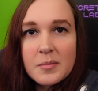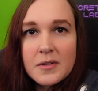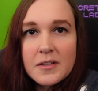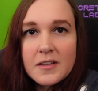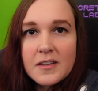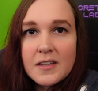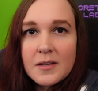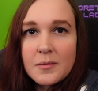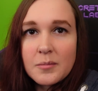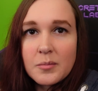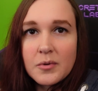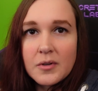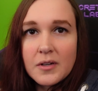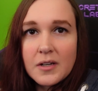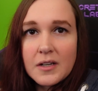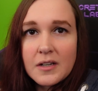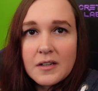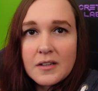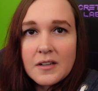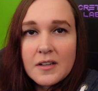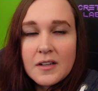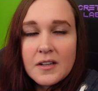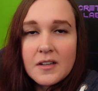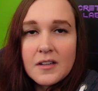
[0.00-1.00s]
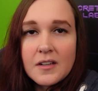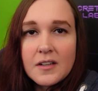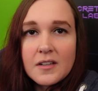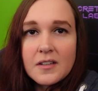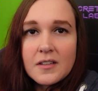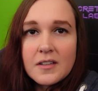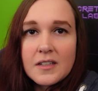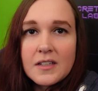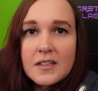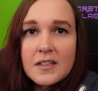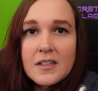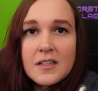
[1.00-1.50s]
But they bring
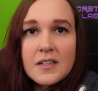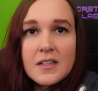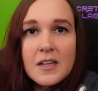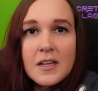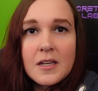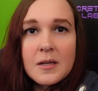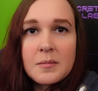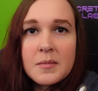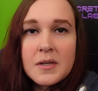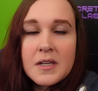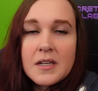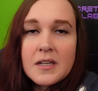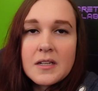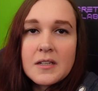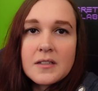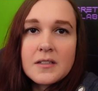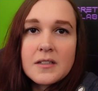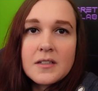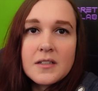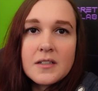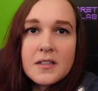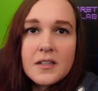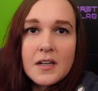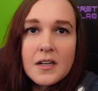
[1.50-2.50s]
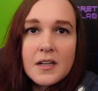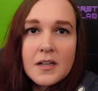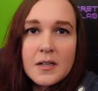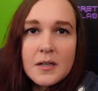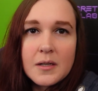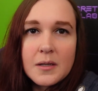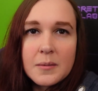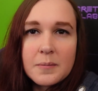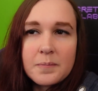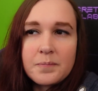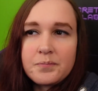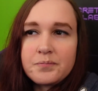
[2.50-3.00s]
like gaming,
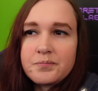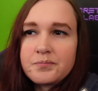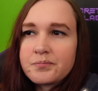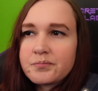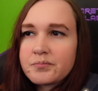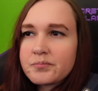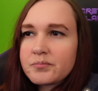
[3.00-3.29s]
um,